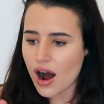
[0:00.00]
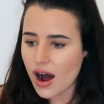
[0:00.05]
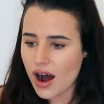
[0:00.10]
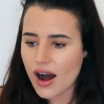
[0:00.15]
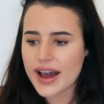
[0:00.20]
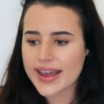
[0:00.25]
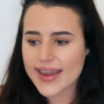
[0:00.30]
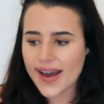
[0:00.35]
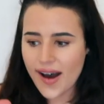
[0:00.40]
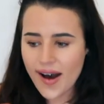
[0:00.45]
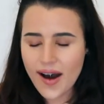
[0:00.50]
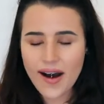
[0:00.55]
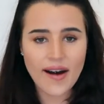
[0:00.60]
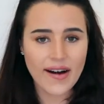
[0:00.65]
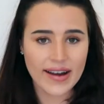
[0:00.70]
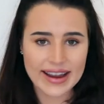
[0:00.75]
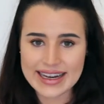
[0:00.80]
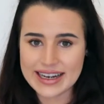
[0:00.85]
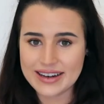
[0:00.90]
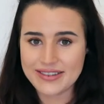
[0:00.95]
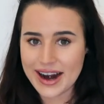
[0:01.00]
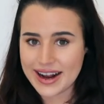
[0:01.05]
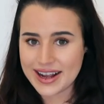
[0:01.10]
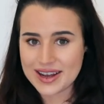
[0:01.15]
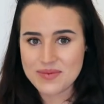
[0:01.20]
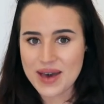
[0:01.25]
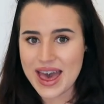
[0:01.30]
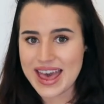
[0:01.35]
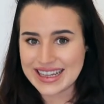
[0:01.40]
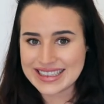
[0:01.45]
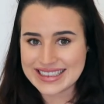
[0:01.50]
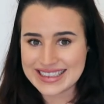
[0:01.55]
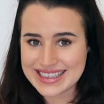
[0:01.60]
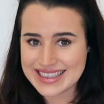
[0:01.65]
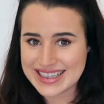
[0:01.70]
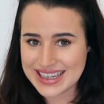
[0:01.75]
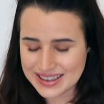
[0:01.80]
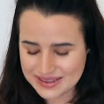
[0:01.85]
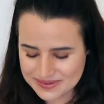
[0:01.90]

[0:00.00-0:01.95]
I highly recommend.